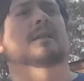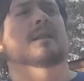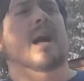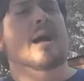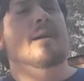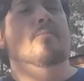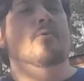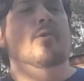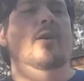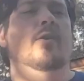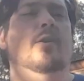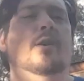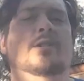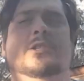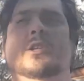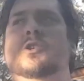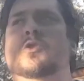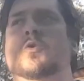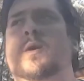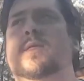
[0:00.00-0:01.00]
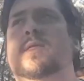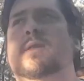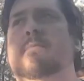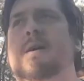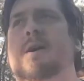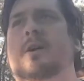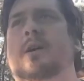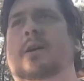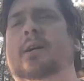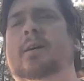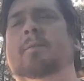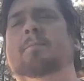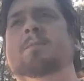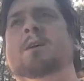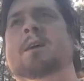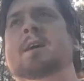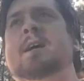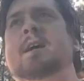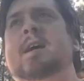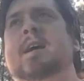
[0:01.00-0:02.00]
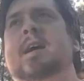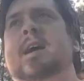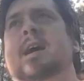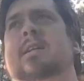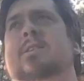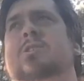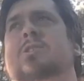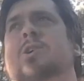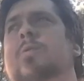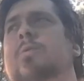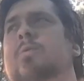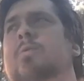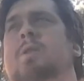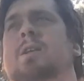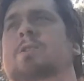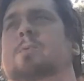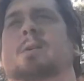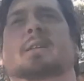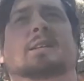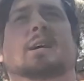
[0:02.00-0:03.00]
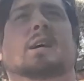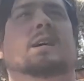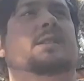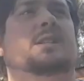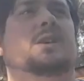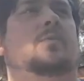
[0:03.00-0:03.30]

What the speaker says: libraries in North America. And so that's what he does.